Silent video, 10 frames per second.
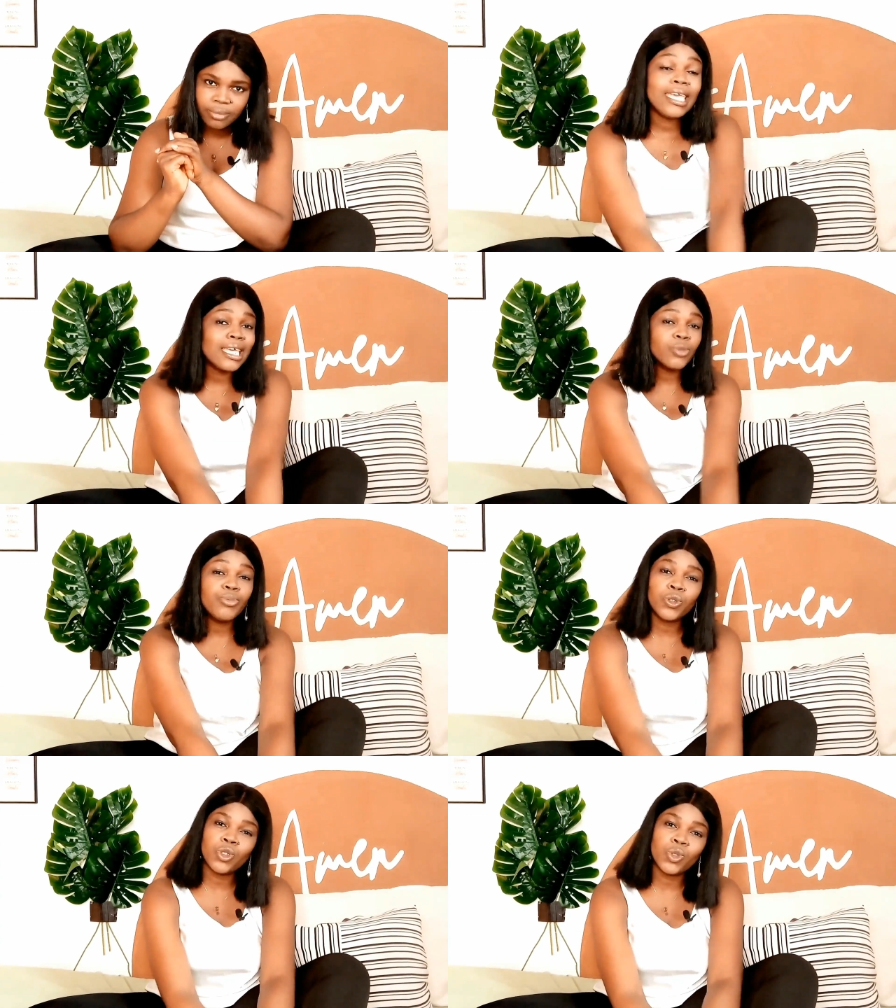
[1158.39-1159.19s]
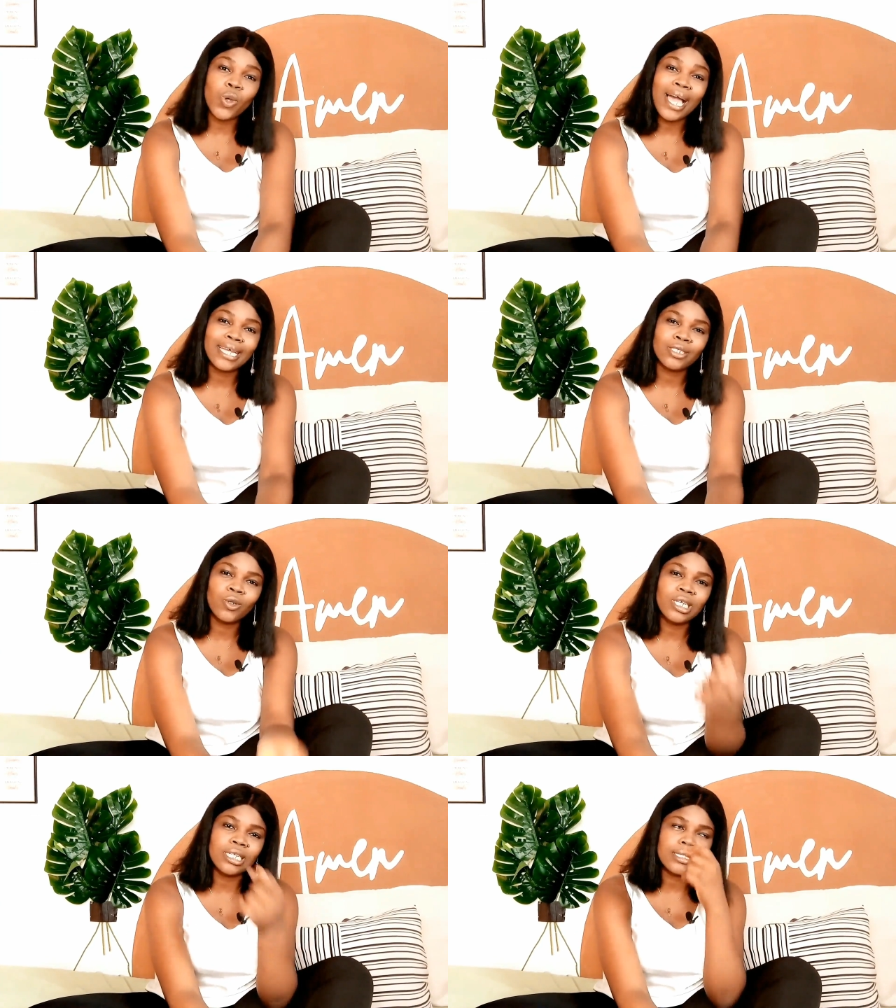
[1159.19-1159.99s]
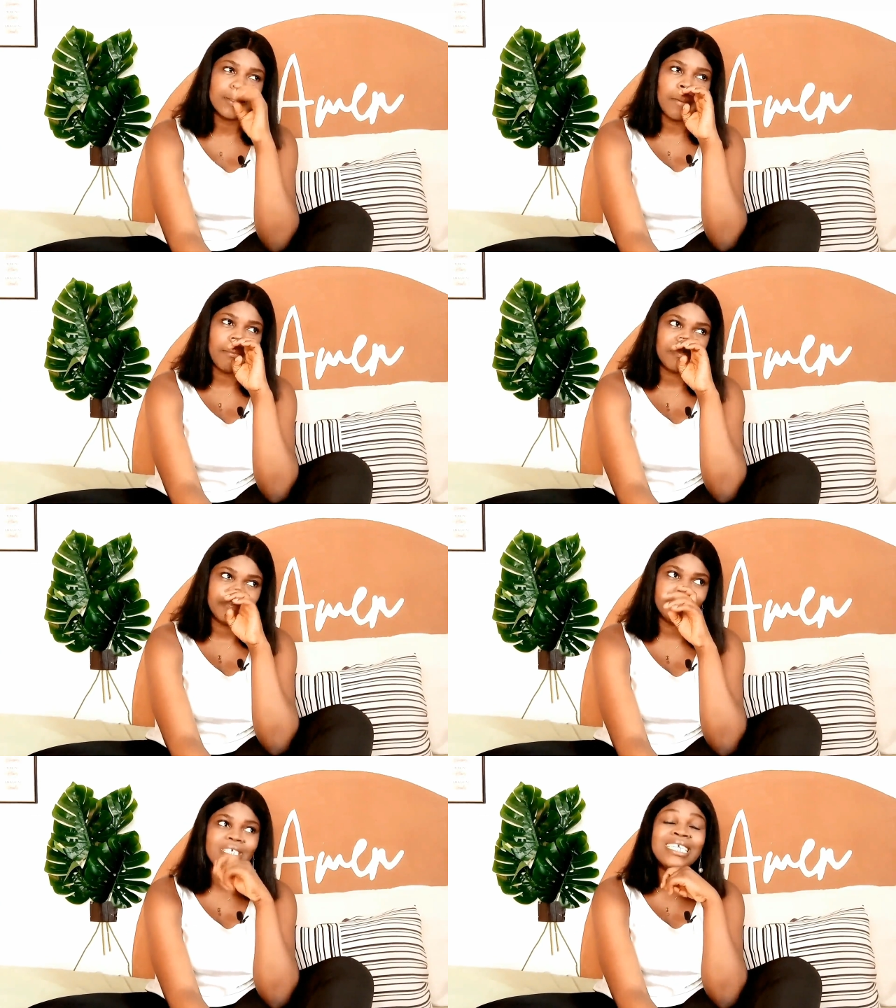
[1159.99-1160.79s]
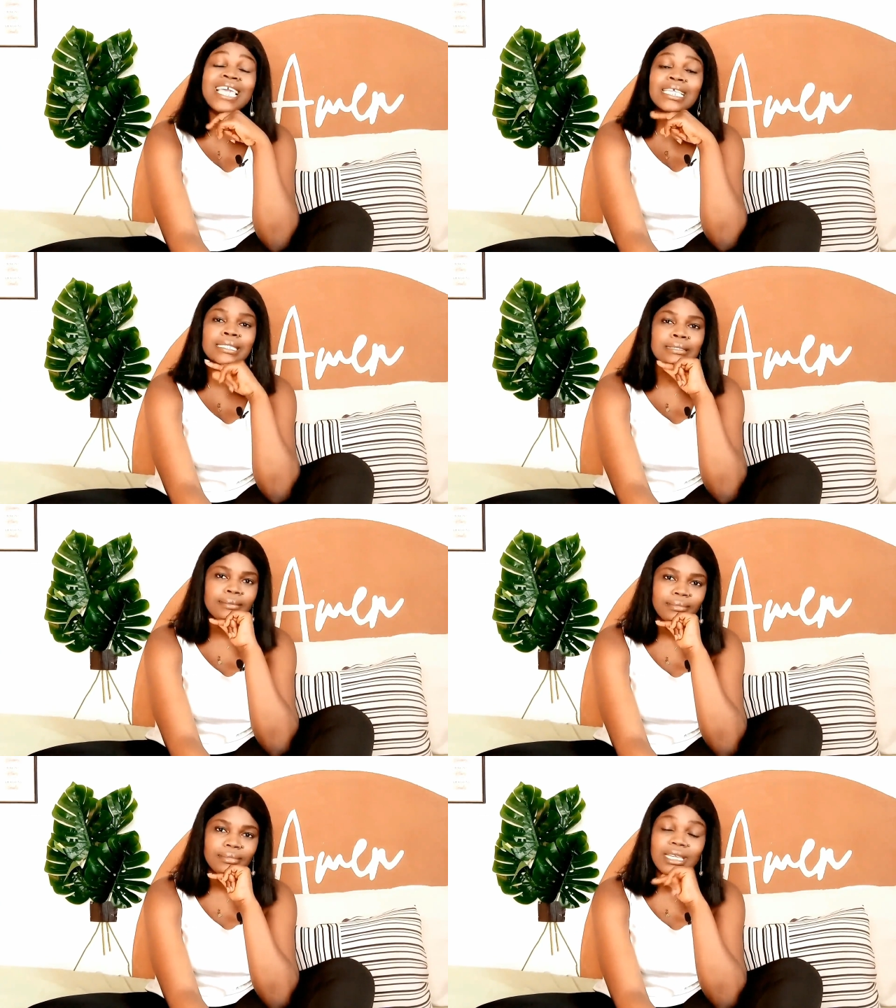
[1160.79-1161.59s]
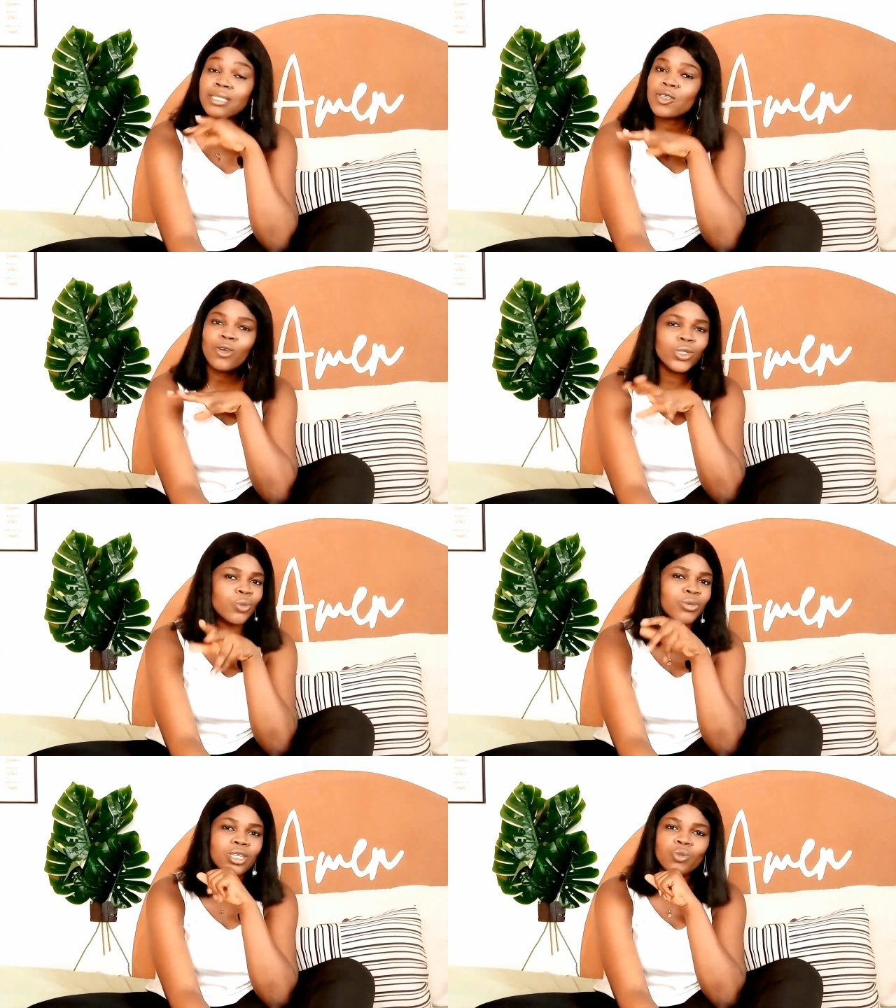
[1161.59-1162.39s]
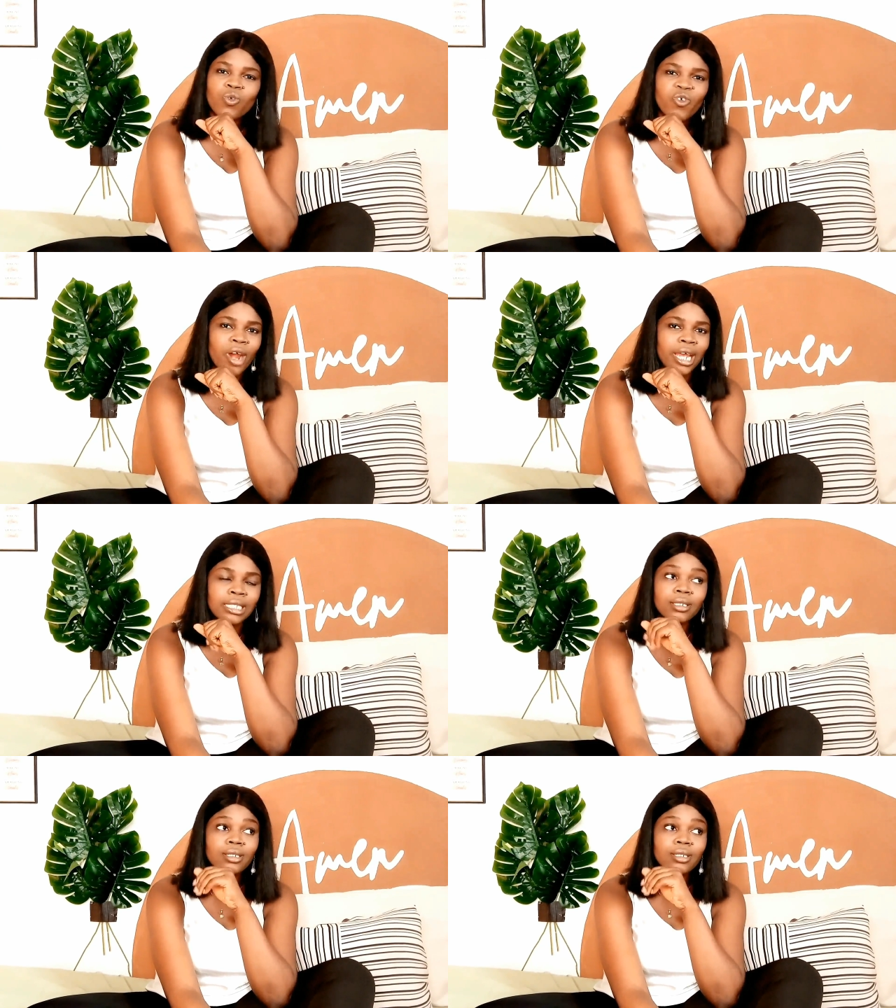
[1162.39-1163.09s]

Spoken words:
He has built you to handle it. Yet, it's not going to be a smooth ride.